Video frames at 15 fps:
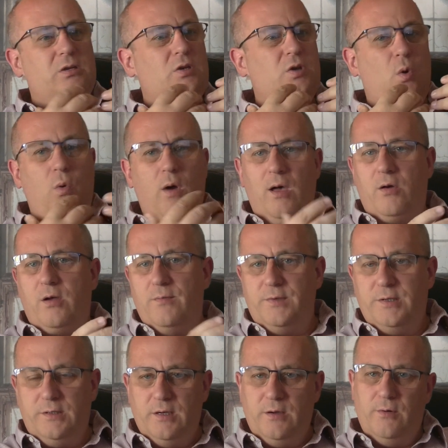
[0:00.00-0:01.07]
you're welcome
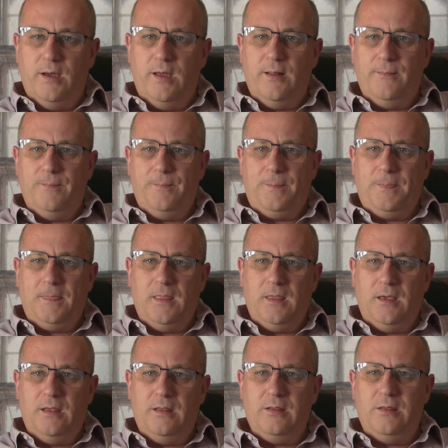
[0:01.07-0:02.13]
to do it
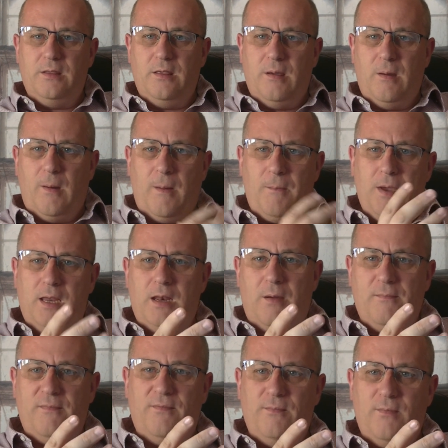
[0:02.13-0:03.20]
I mean
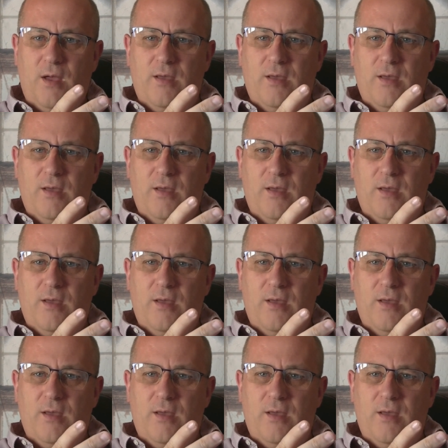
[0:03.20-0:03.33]
I'm